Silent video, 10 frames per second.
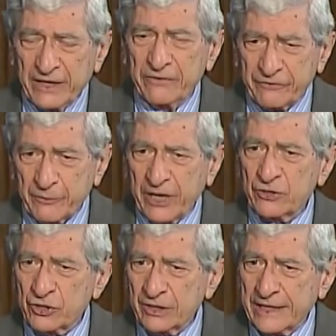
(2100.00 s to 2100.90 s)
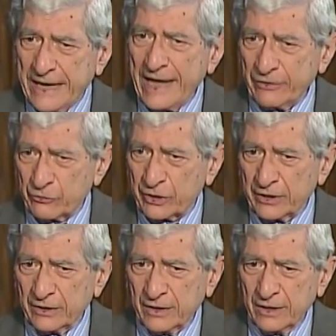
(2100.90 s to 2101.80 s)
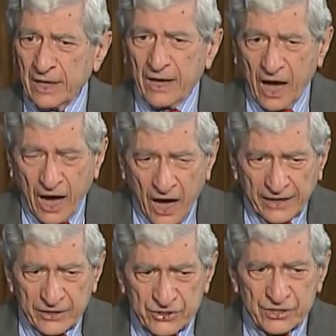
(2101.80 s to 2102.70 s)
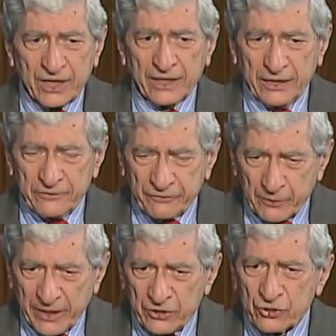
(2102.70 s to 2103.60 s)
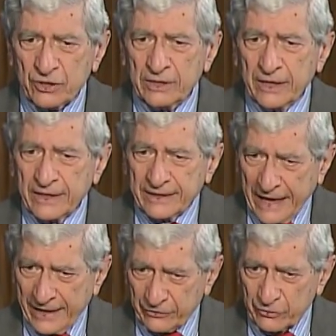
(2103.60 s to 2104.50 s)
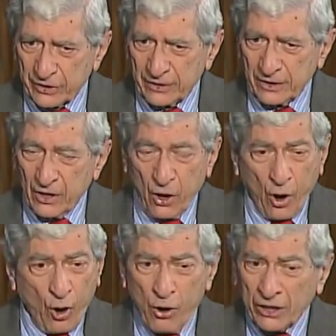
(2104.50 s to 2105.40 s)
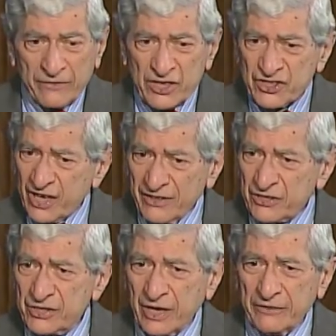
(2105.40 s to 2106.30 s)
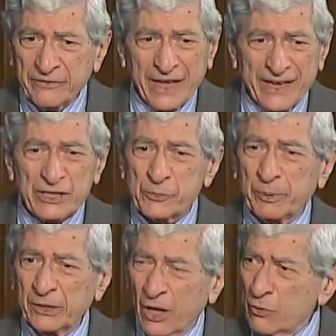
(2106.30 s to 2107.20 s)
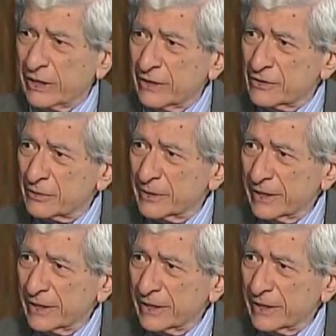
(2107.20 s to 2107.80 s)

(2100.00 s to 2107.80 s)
information gathering, honest information gathering, all of this other stuff is baloney to yeah.